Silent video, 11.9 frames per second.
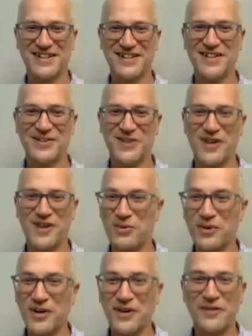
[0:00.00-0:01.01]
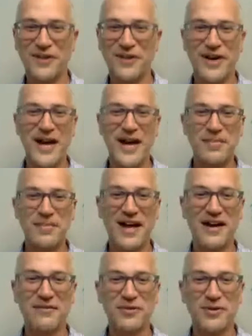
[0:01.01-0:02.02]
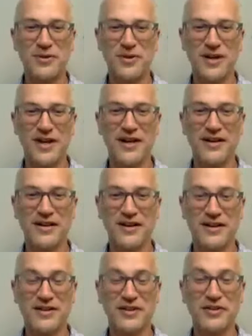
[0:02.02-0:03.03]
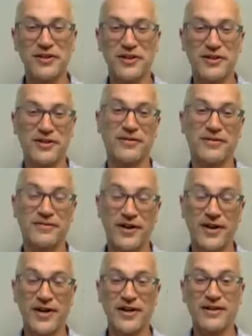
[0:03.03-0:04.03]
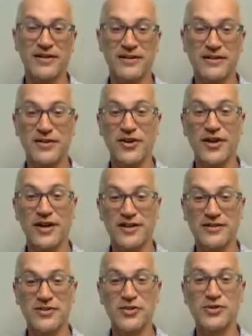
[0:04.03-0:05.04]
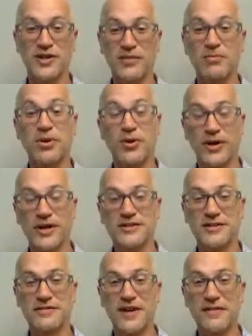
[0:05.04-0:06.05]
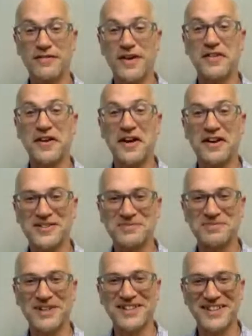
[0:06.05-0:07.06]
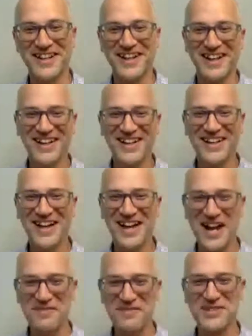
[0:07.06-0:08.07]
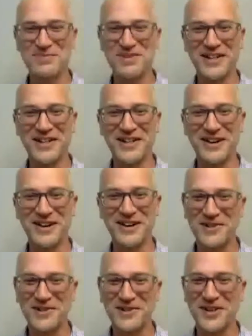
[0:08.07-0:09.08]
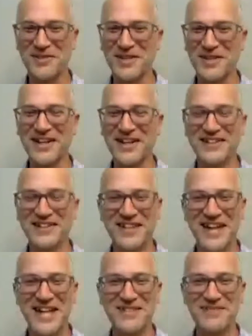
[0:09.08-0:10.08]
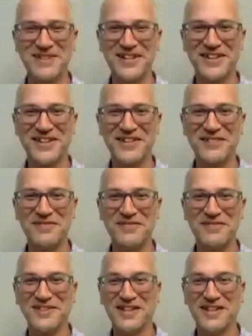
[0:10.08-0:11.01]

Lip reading: Great. We are very happy to have you, and clearly you're very good at choosing employees, if nothing else. But you've been a great help to our committee and to the Ask Me Anything events.